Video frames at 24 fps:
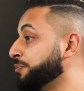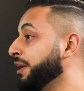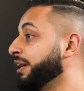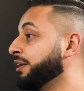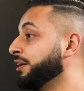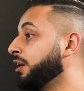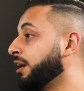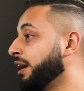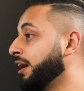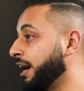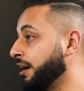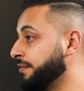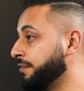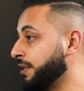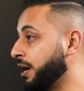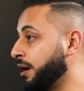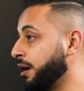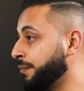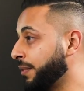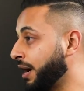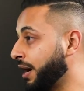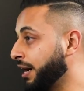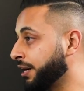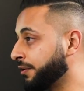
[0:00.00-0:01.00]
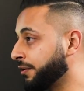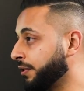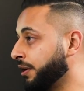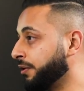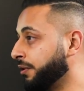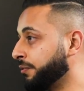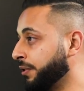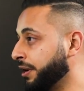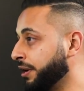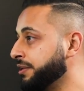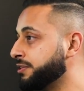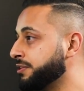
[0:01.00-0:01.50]
may not have that
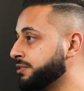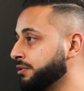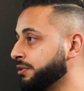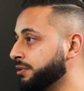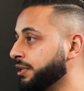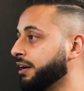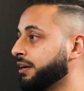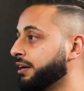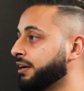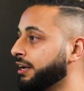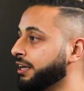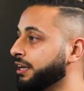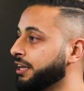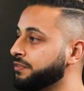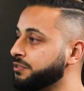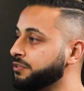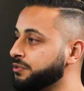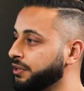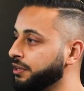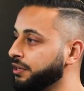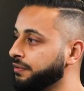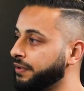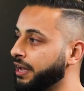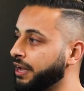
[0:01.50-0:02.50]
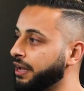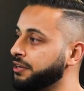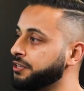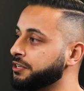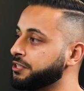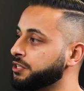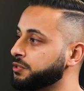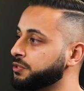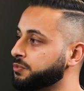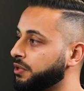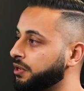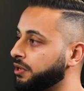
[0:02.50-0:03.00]
background, right? So that kind of gives you an
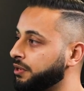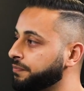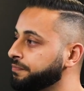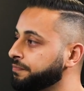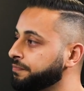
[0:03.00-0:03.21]
advantage as well.